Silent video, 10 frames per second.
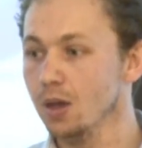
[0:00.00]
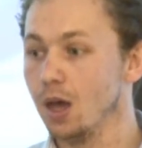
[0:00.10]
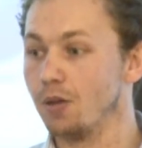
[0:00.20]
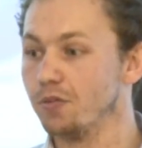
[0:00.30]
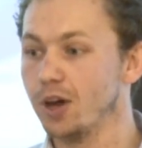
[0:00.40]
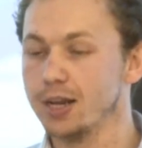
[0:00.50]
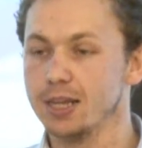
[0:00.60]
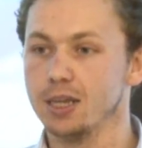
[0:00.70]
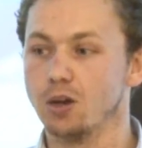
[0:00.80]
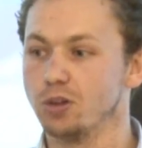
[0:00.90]
And
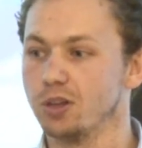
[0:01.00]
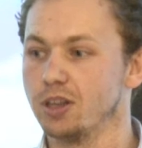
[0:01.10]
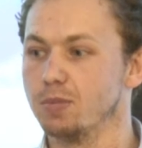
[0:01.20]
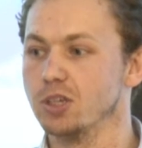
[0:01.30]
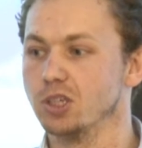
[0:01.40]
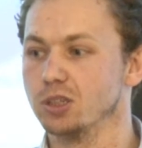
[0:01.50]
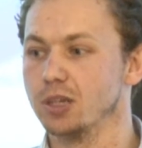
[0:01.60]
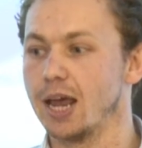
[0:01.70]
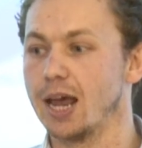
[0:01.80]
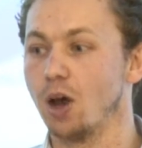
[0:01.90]
finally, I'd just like to
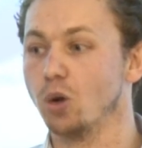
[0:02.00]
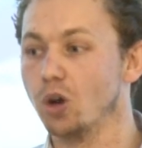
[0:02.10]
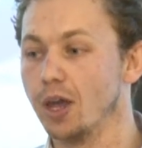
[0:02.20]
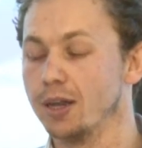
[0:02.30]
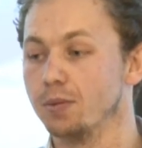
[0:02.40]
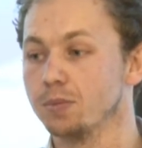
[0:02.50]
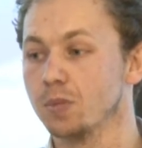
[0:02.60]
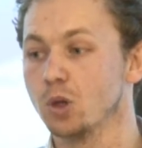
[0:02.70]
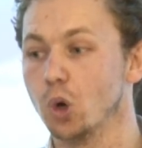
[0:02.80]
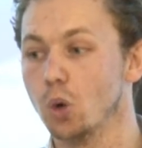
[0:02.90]
mention our online
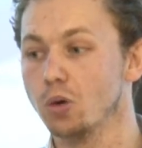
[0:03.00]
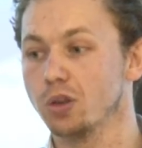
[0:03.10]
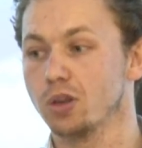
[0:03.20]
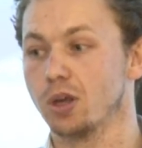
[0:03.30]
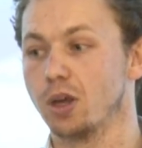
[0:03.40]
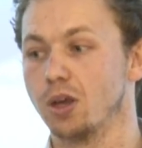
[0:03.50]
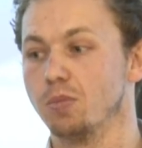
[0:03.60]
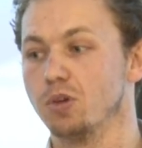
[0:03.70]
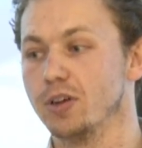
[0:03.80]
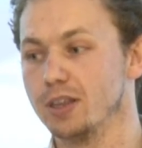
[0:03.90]
course,
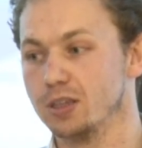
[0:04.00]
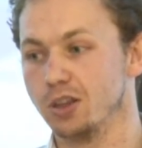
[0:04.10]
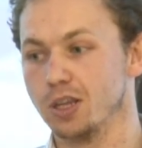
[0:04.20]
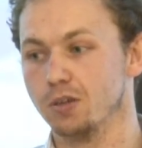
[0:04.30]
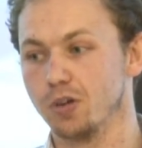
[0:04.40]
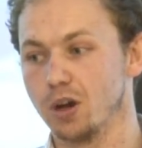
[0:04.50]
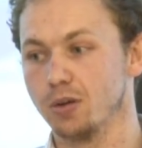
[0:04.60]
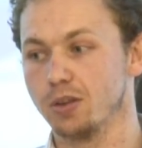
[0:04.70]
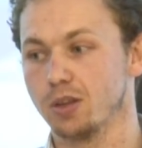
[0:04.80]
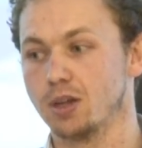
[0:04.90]
Preventing the Zika
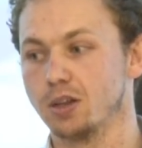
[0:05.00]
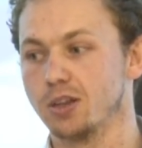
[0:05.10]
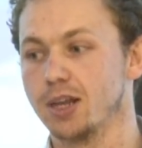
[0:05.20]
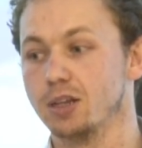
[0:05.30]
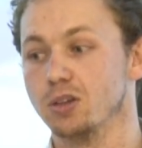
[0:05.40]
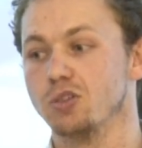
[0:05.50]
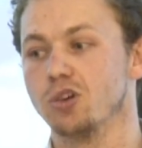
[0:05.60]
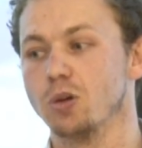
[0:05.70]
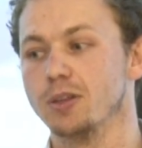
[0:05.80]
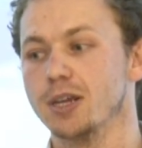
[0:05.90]
Virus, Understanding and
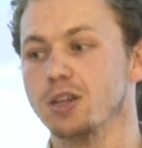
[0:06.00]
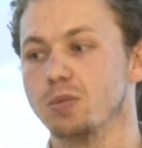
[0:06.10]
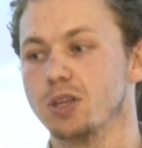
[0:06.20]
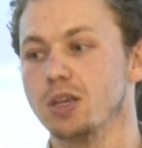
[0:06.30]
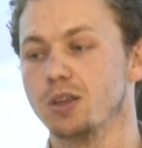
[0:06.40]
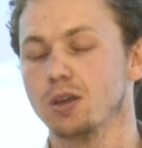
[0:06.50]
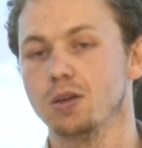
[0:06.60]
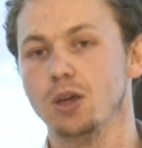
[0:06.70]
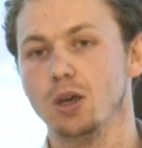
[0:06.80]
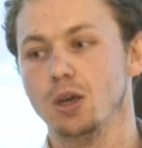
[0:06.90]
Controlling the Aedes mosquito.
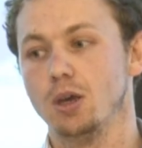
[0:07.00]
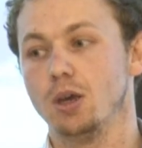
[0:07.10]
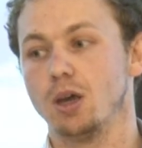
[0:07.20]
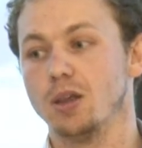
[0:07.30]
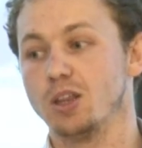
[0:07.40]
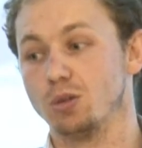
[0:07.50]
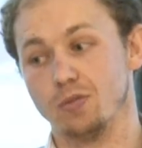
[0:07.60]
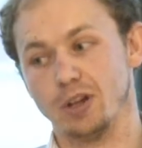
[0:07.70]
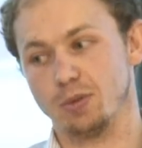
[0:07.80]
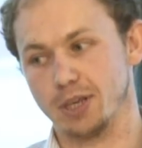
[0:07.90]
This was
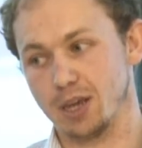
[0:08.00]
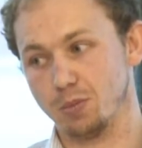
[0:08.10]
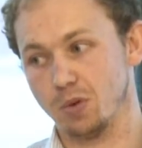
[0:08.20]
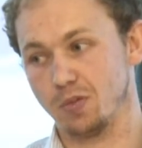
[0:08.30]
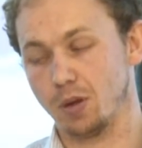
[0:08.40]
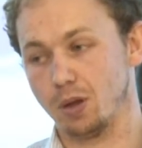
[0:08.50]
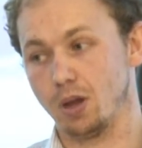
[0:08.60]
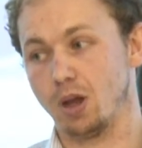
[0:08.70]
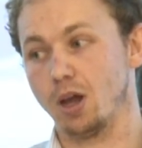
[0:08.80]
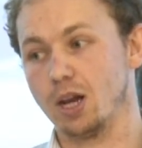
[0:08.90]
developed again with
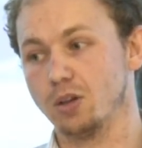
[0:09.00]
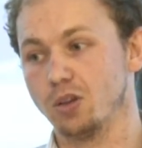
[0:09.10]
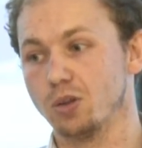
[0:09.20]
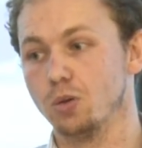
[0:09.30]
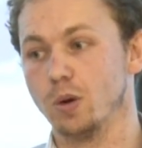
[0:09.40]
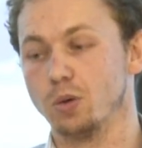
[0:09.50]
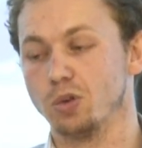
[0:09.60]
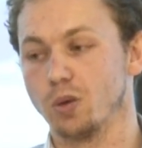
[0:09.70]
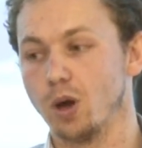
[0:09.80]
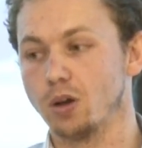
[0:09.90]
London School and
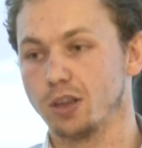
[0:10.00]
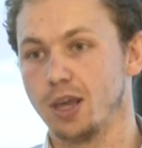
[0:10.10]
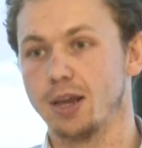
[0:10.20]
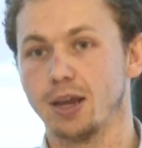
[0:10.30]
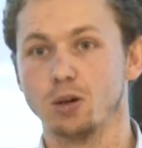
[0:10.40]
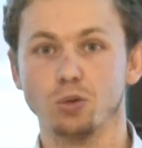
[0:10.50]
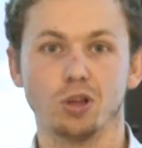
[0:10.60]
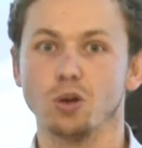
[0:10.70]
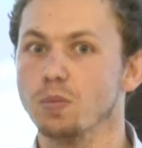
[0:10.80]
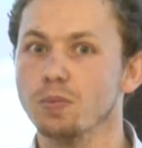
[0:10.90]
also ARTEC, and
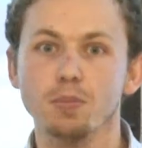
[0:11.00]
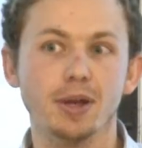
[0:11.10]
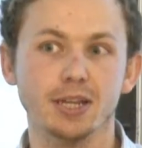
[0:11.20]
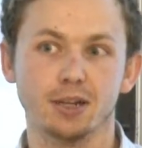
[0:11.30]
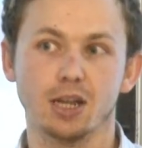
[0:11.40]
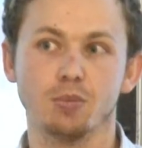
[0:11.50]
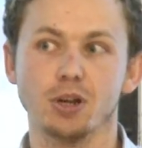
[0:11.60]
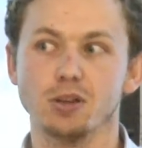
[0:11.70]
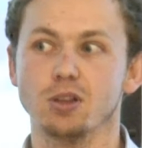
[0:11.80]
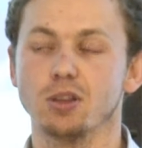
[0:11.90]
also many
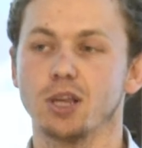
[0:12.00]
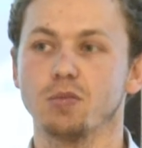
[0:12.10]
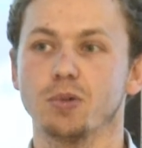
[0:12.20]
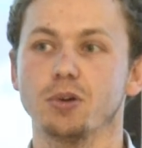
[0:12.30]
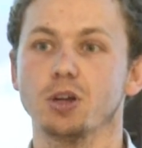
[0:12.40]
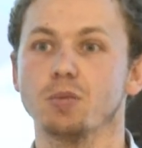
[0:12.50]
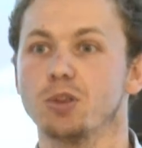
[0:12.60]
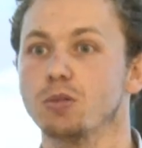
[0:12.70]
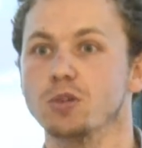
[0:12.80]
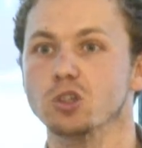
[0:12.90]
collaborators in South America,
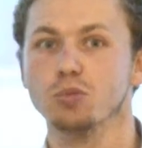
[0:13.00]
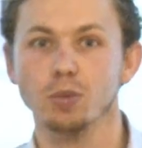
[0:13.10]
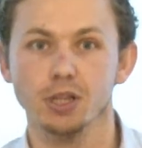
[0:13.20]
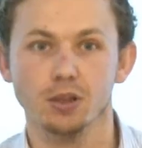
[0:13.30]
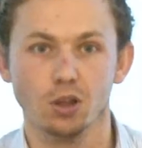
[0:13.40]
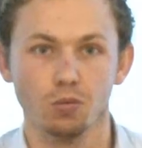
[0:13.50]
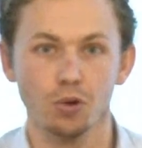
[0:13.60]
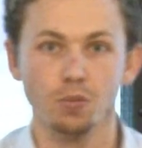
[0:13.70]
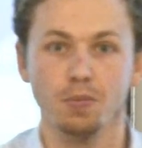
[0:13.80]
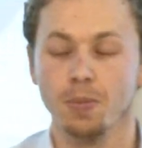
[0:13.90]
some of which are probably in this room.